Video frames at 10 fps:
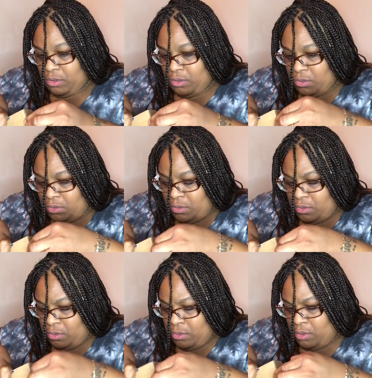
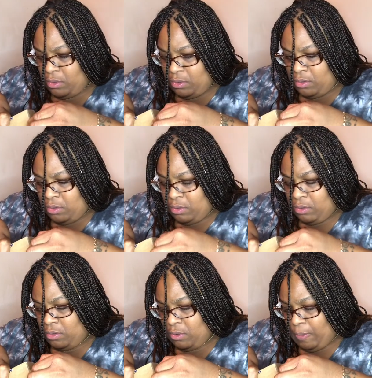
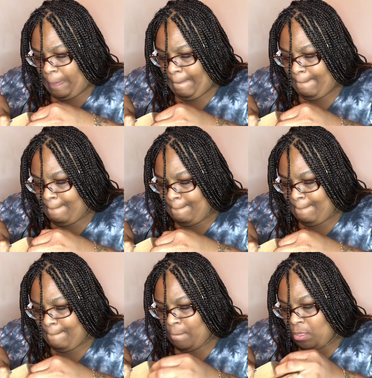
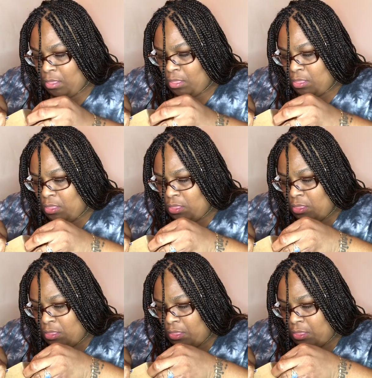(silence)